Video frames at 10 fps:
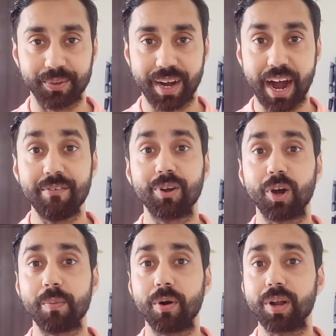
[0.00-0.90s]
I will talk
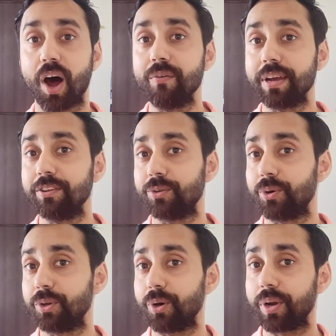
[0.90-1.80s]
about how you can
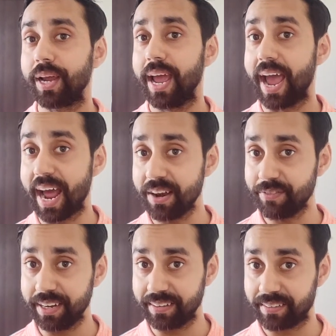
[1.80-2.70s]
store your
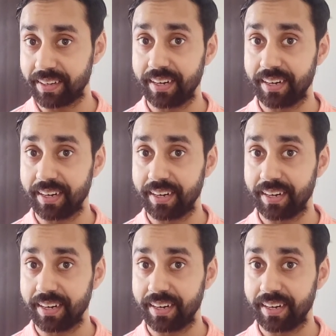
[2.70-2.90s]
NFTs